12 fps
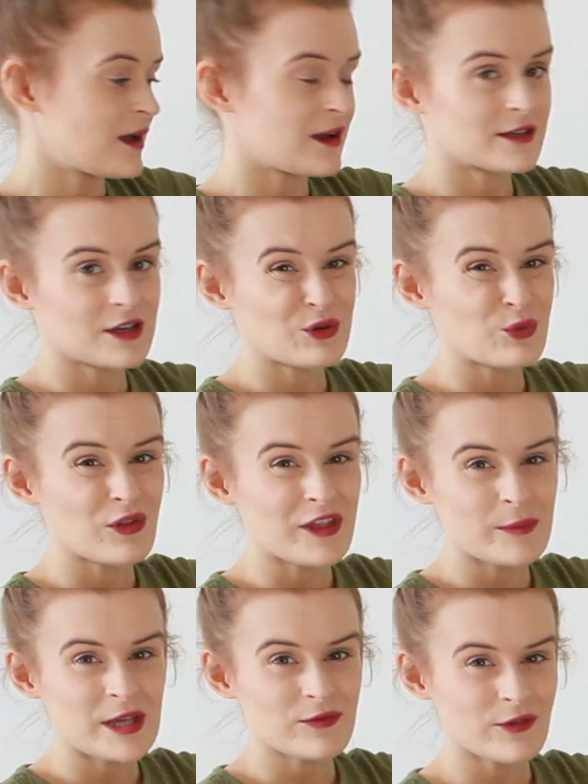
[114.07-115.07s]
I don't know what
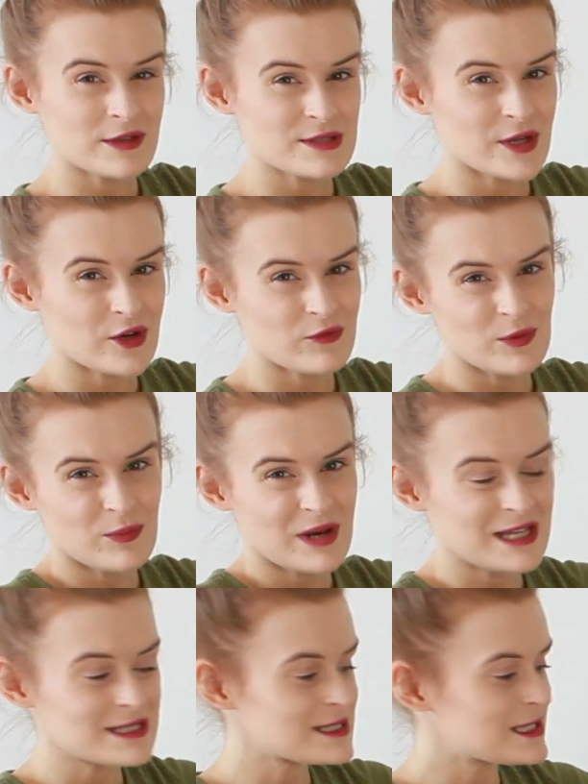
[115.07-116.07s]
they make faux suede of, but
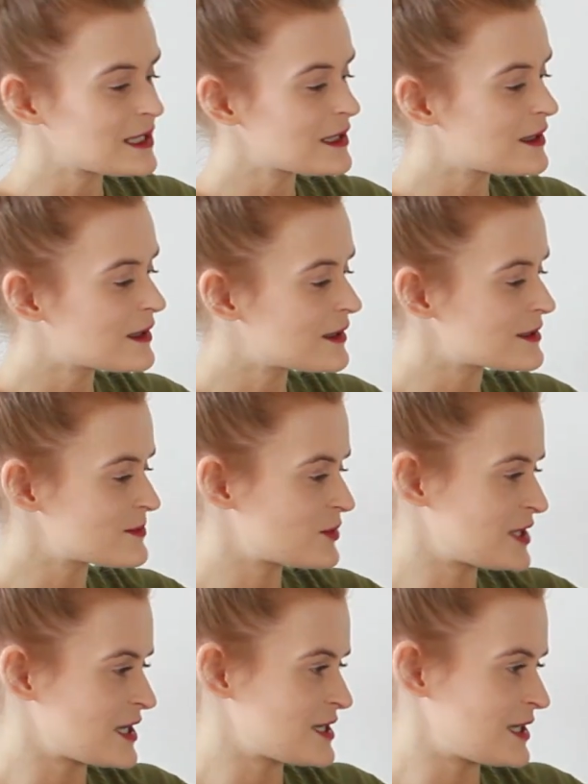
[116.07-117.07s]
plastic. It's
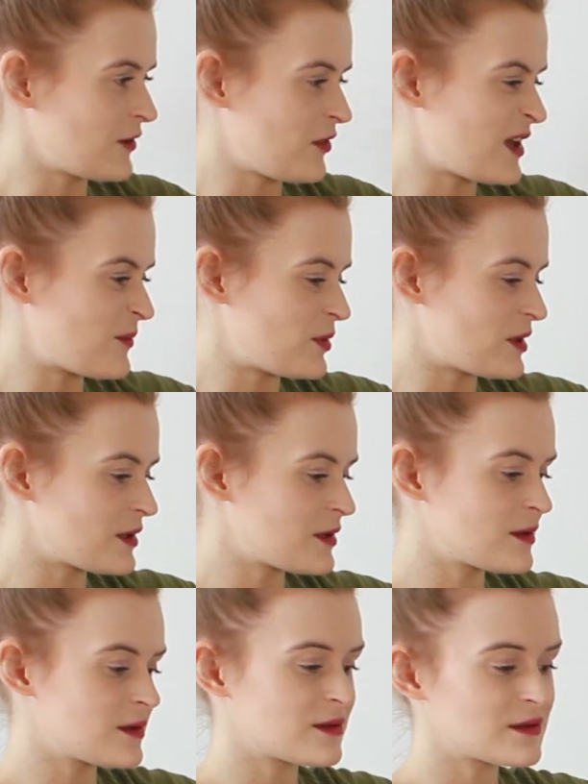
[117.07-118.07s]
potentially on there, but
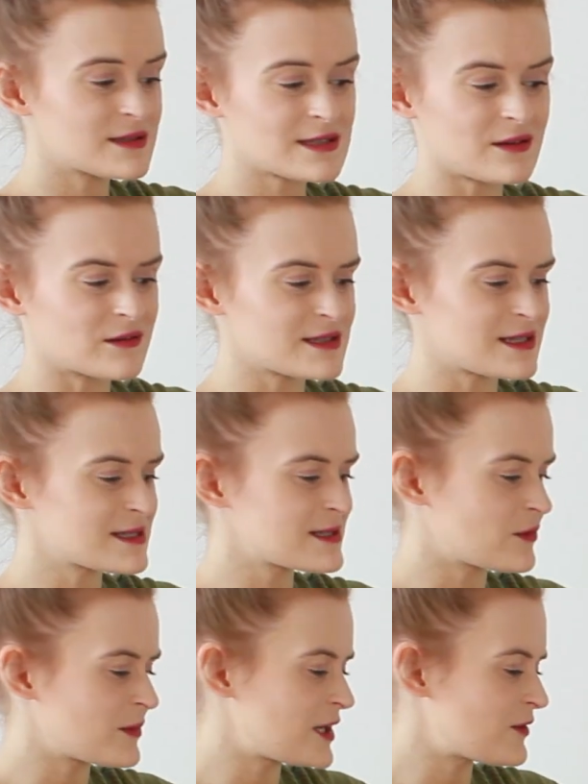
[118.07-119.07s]
so long as it's
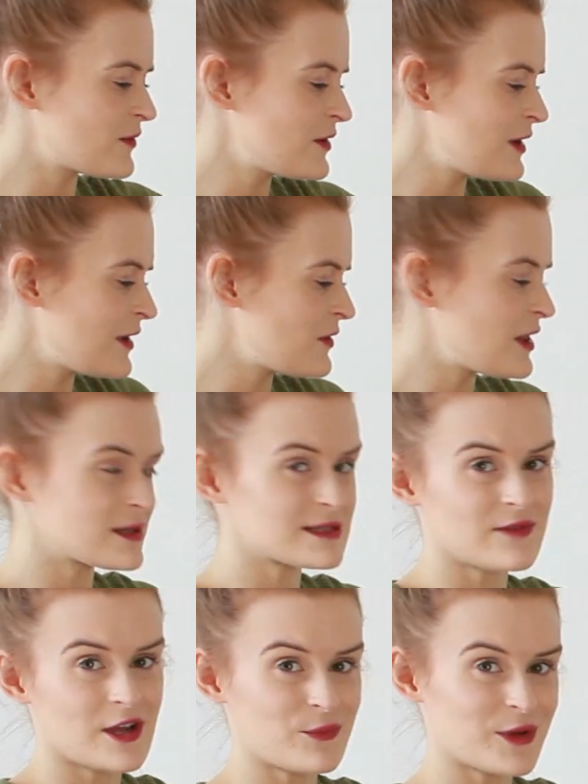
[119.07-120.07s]
not made of real leather,
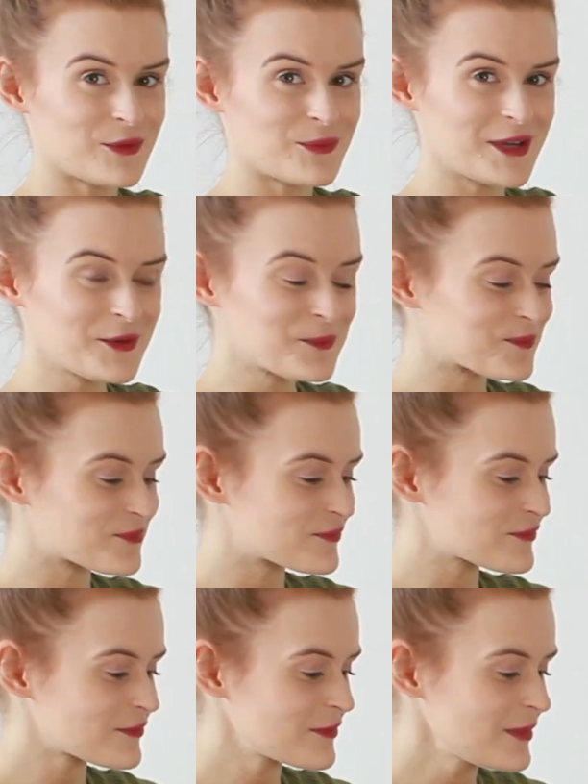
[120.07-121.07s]
that's fine by me.
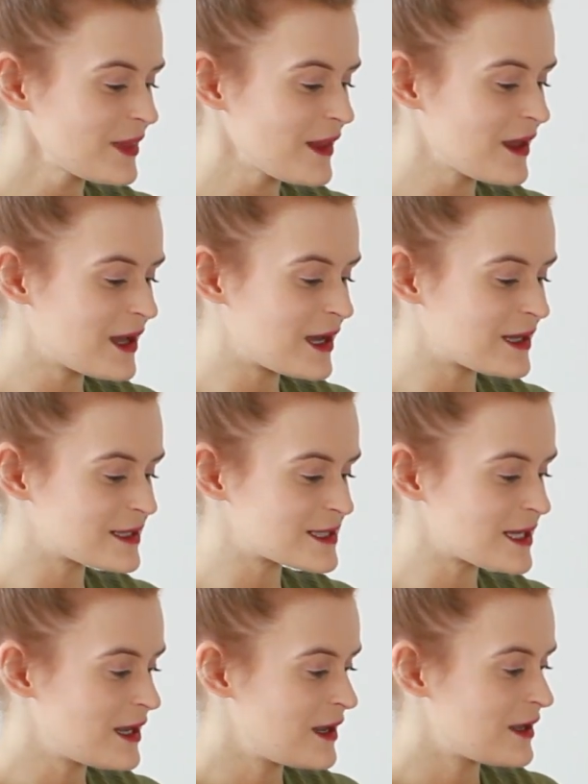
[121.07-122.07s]
And
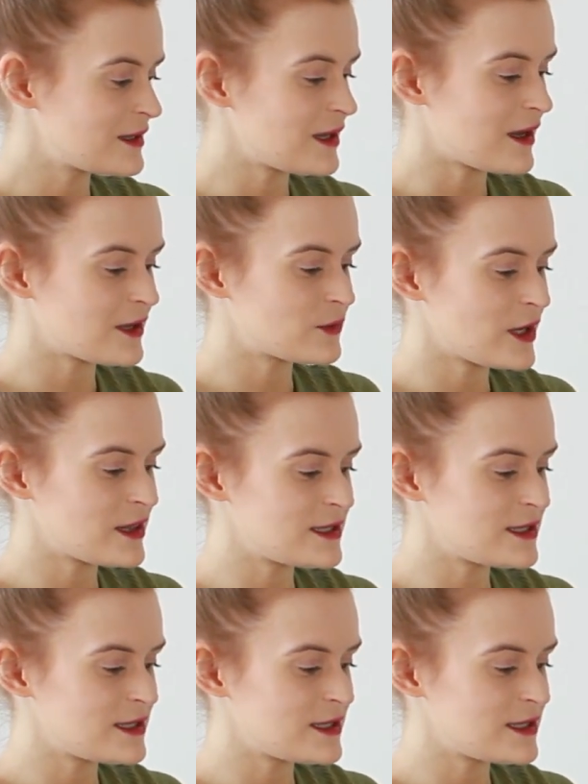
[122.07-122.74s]
yeah, I'd wear